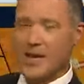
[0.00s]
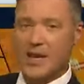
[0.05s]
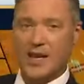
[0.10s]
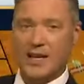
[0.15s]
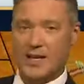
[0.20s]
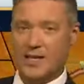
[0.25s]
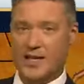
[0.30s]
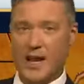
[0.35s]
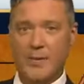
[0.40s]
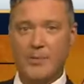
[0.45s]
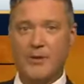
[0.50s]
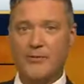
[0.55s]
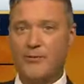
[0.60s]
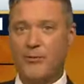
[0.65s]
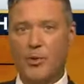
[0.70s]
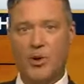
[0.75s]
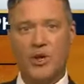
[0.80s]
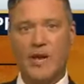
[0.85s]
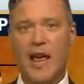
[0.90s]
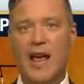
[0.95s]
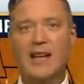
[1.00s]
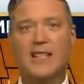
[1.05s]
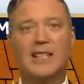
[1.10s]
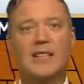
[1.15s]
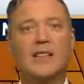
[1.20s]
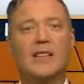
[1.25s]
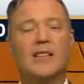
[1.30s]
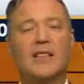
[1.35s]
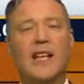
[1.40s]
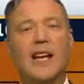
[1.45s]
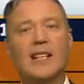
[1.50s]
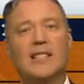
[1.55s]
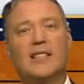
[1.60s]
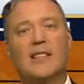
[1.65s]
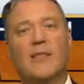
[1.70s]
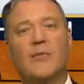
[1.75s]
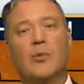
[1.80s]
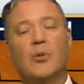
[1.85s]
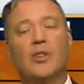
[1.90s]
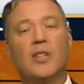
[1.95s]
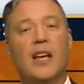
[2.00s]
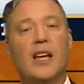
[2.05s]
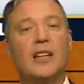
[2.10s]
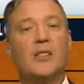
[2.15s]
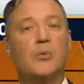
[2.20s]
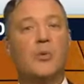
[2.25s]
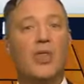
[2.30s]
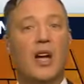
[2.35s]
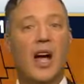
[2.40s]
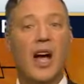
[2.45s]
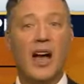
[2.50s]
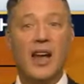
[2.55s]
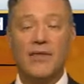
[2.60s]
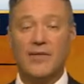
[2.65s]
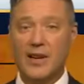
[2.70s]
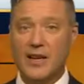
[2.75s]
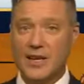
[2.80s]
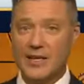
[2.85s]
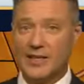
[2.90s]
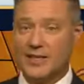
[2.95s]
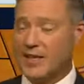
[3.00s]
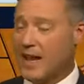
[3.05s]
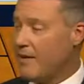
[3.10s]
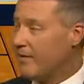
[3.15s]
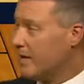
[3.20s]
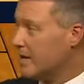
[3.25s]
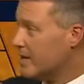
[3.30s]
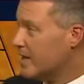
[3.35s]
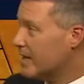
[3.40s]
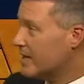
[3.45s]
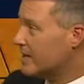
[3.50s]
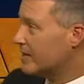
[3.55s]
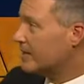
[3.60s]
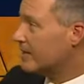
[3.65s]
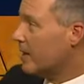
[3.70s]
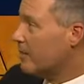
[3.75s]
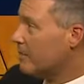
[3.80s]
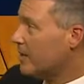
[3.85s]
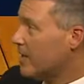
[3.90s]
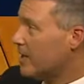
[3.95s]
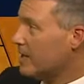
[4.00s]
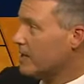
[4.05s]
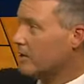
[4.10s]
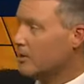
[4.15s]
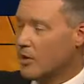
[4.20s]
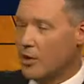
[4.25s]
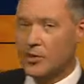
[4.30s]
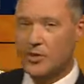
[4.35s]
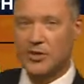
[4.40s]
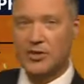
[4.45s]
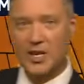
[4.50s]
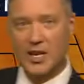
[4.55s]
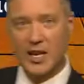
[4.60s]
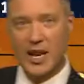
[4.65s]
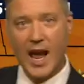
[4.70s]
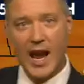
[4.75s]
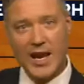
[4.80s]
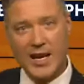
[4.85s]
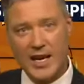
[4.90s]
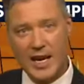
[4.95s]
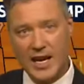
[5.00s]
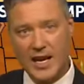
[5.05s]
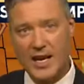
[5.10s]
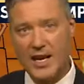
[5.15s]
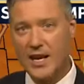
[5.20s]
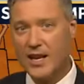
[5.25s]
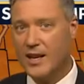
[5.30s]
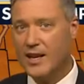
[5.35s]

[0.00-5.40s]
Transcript: And as I've been forecasting the last several days with a high of 87, some getting close to 90,